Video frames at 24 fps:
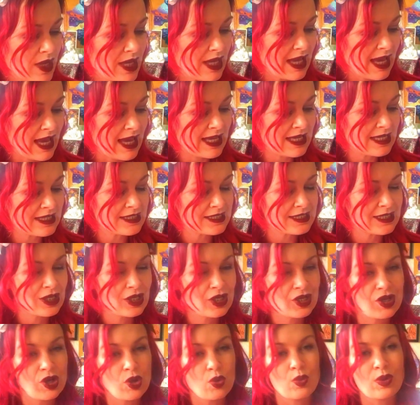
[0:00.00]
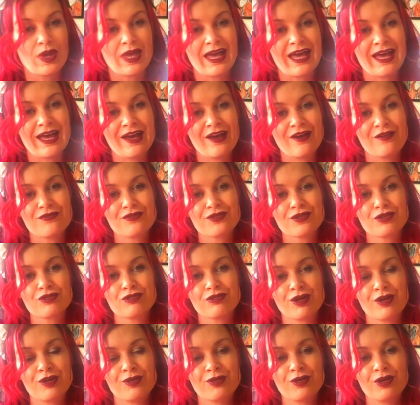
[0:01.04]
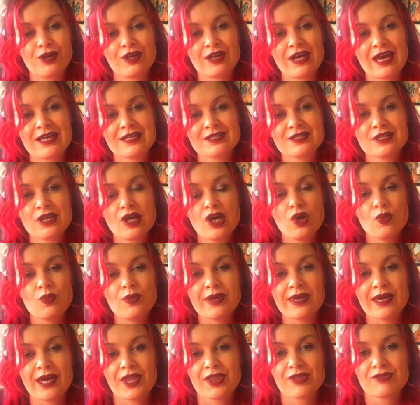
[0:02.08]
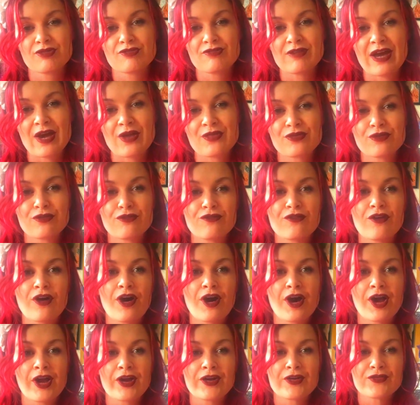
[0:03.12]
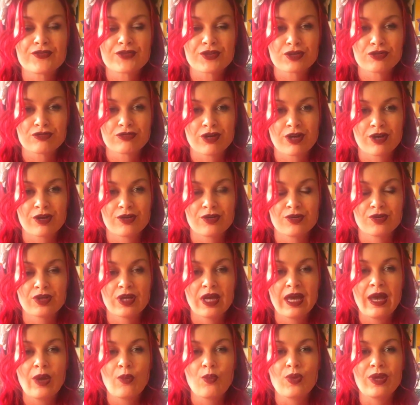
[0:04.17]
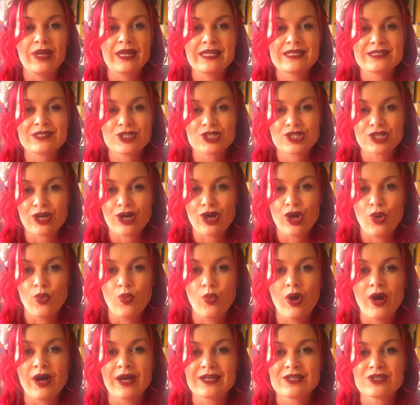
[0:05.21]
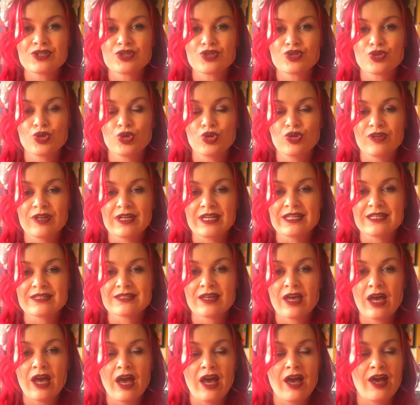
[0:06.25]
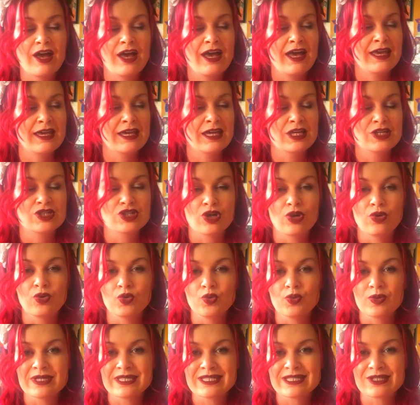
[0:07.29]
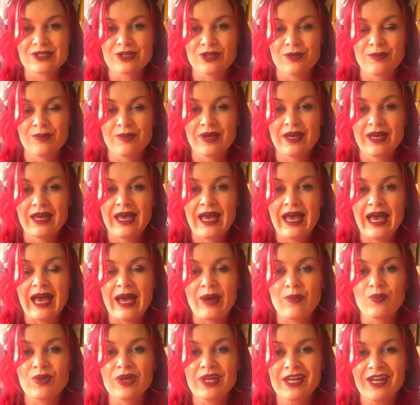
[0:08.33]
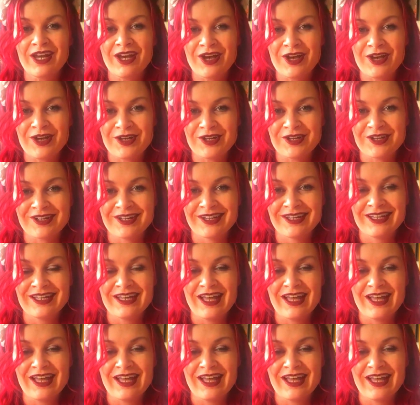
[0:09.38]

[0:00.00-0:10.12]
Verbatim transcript: week eight, we have the crone goddess. We gather around the fire of the crone. We listen to her wise stories, her age old wisdom, and we learn